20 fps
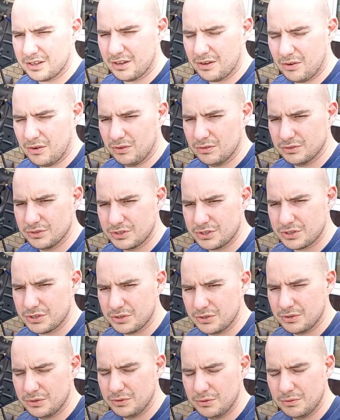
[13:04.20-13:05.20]
it
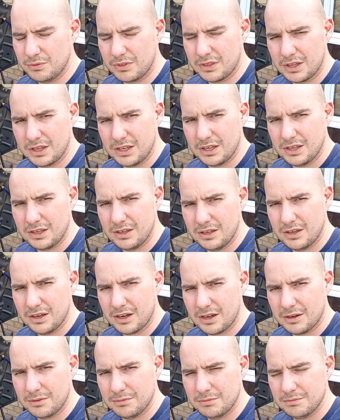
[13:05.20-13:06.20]
onto the
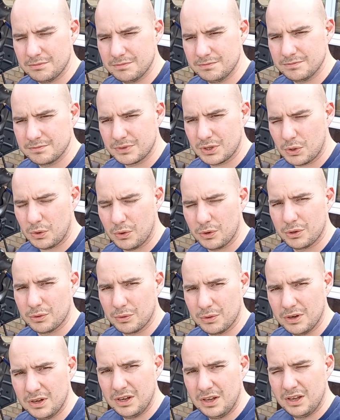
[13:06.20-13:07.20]

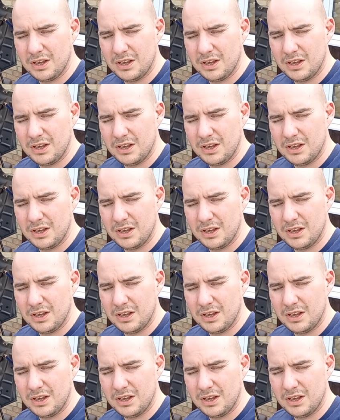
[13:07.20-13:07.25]
coil